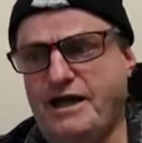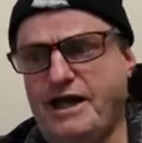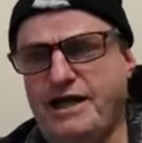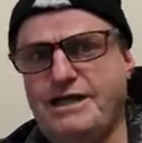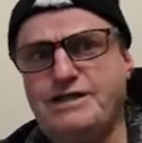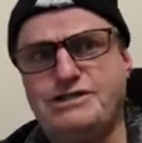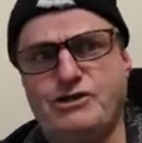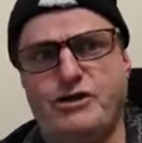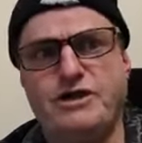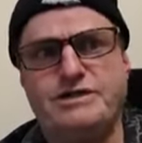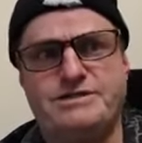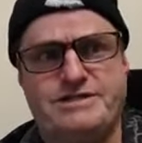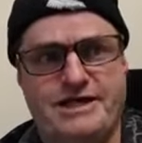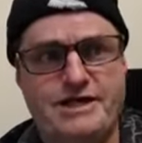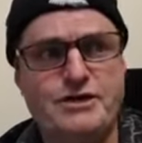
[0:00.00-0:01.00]
And he's like,
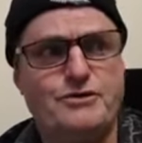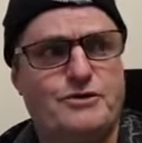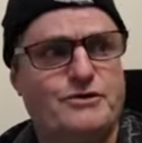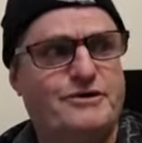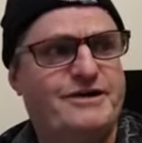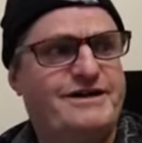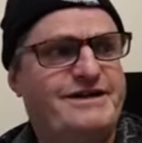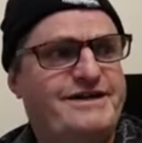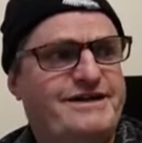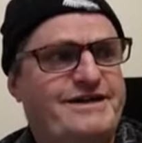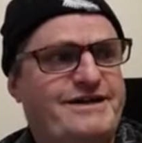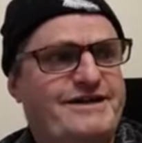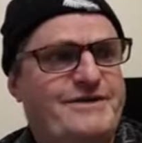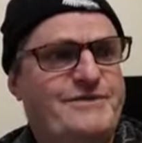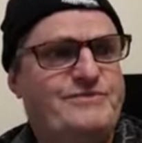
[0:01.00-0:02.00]
deal.
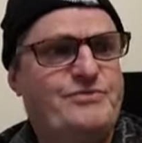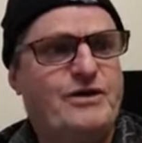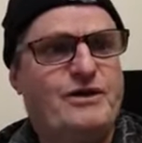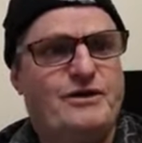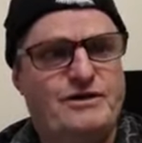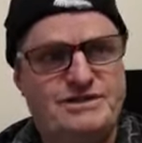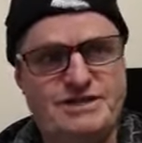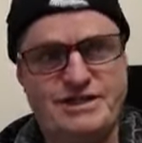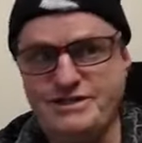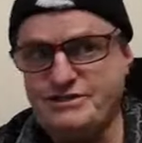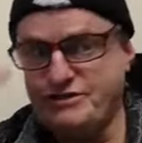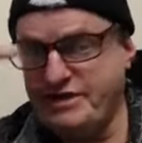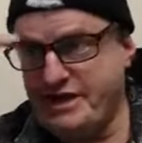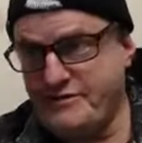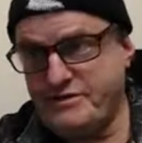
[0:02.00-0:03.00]
Because he's
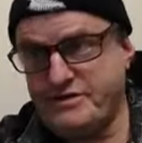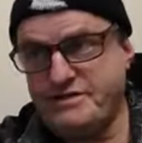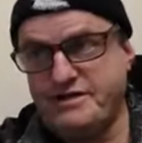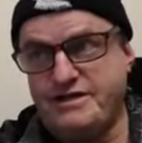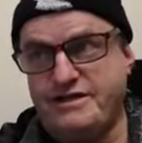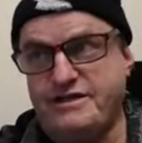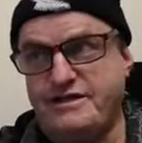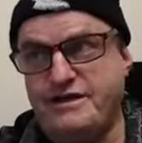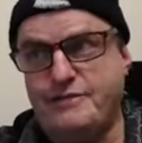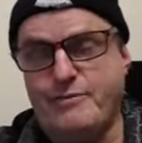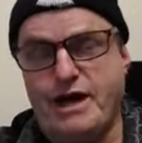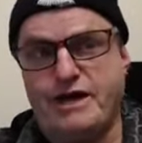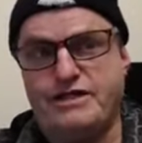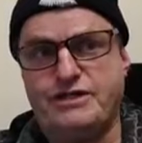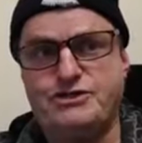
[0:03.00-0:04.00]
never thinking
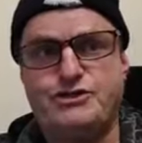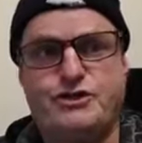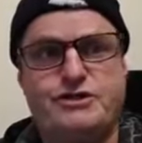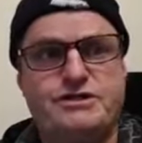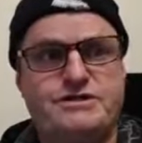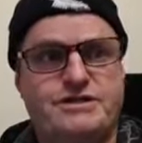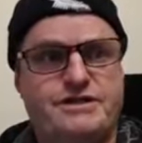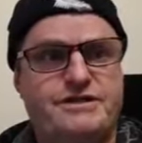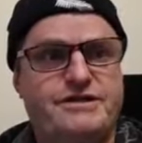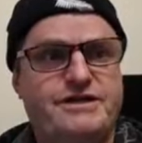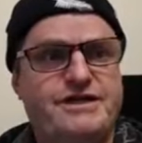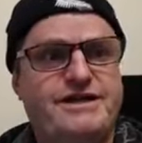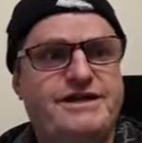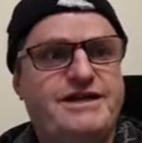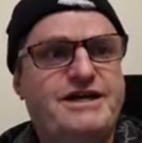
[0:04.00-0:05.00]
about eternity.
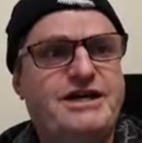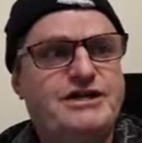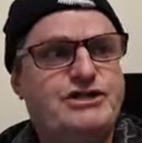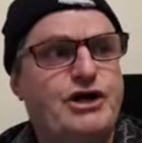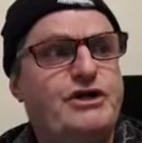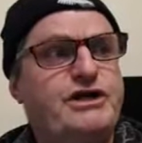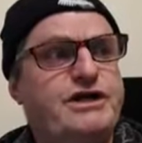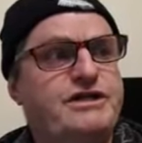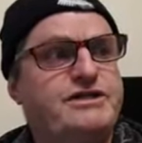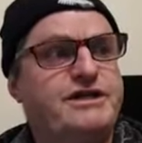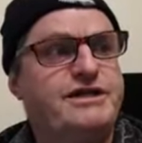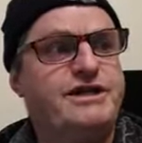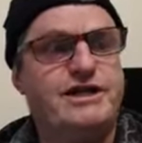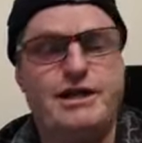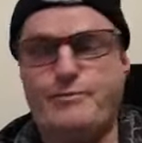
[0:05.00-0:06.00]
He's only
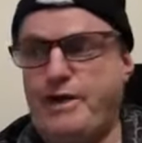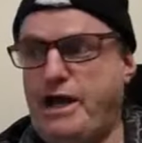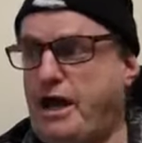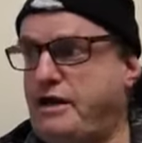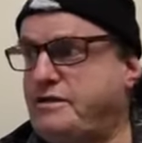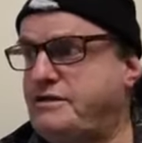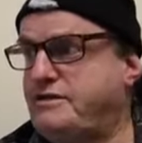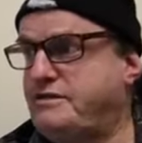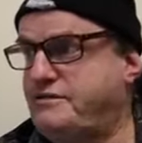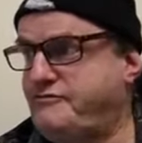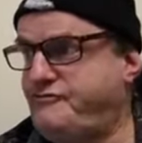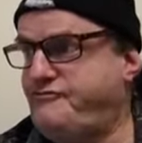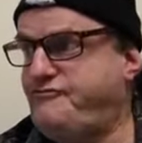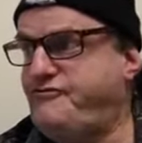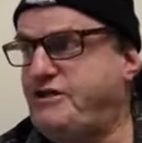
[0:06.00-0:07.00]
thinking about
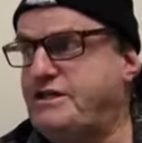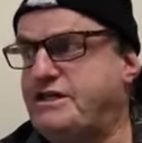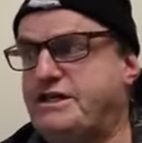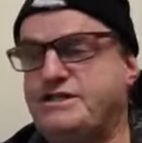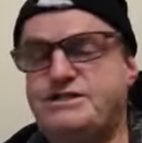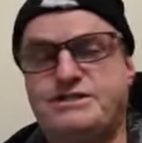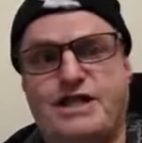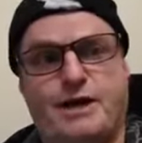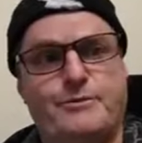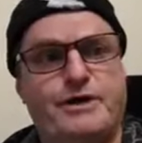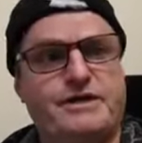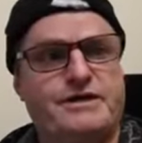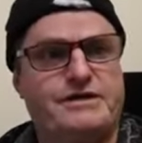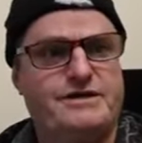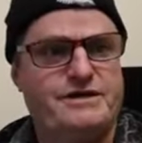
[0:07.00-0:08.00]
filling his
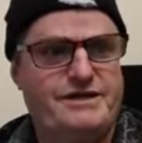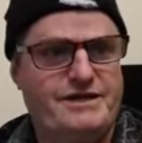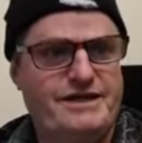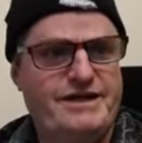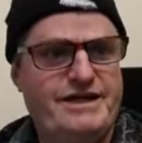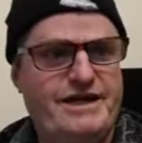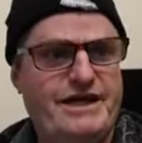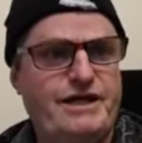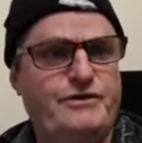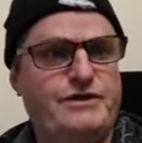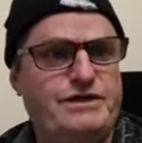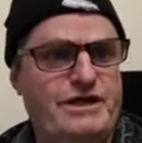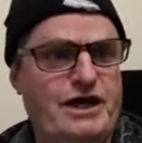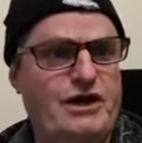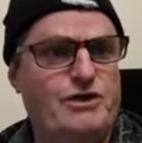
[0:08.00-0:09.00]
stomach here
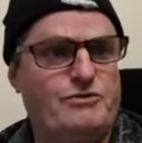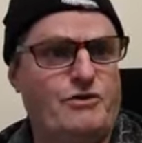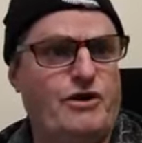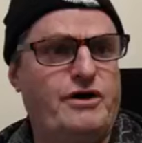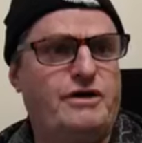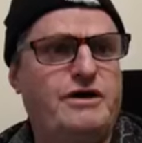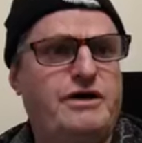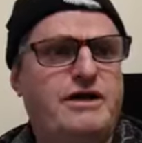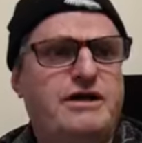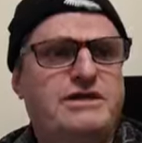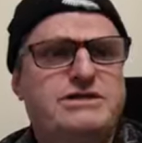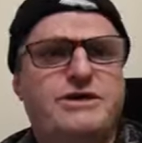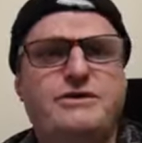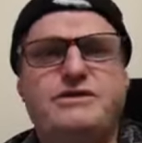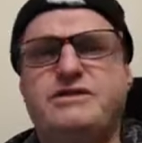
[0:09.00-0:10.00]
and now, right?
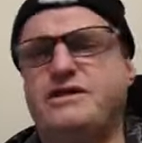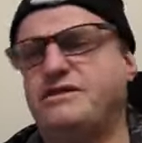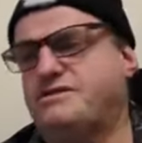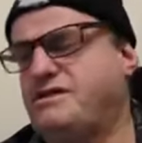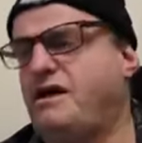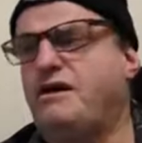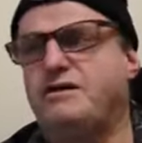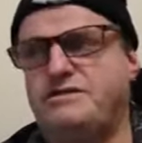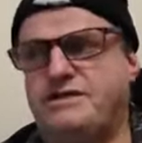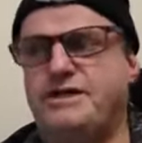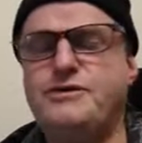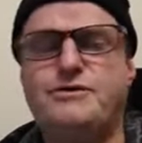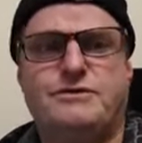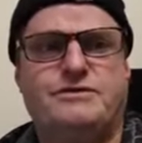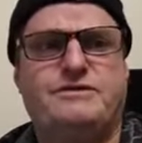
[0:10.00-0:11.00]
So he thinks, ah, oh,
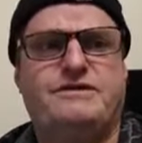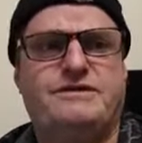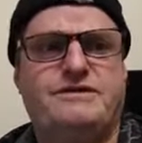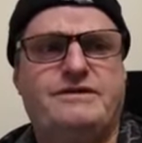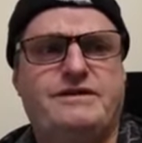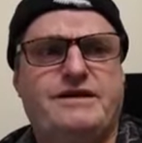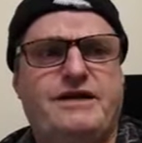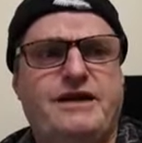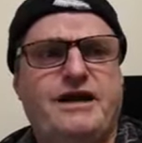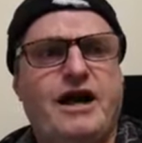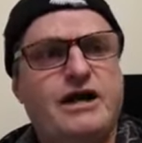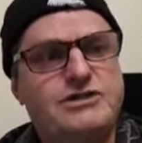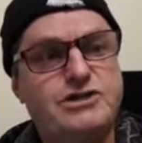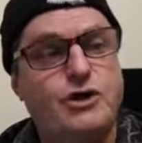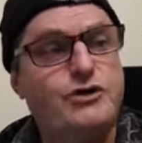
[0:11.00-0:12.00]
deal.
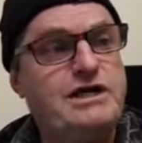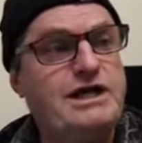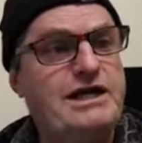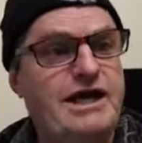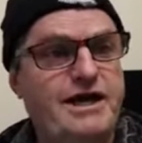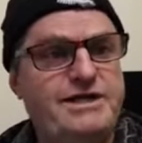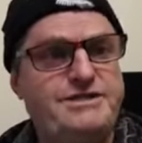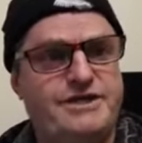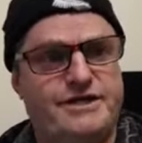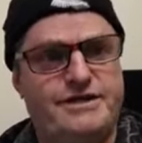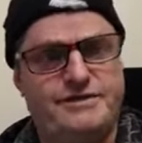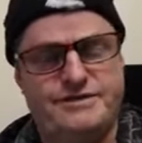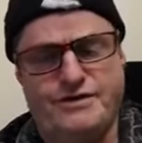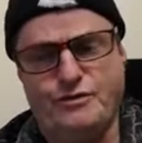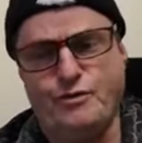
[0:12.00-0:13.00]
It's only later
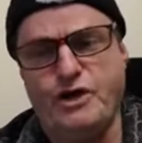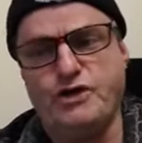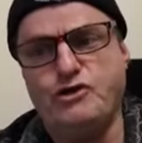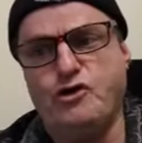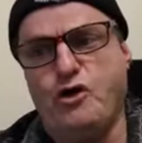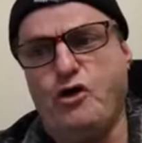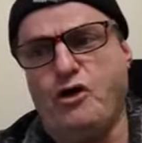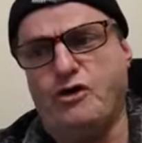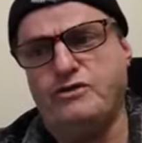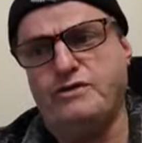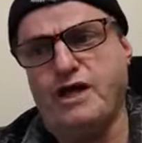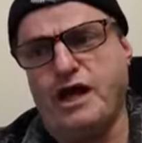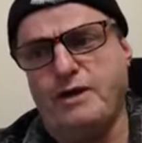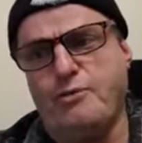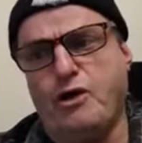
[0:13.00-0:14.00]
when God
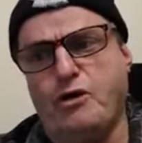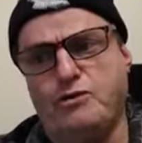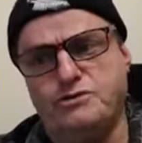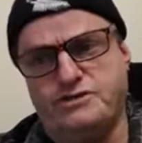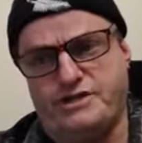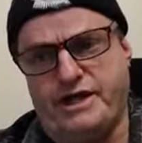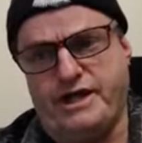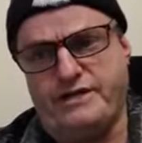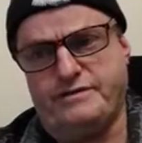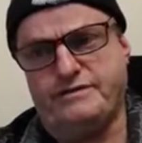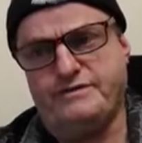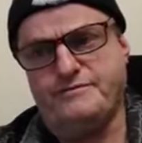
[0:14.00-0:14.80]
upholds that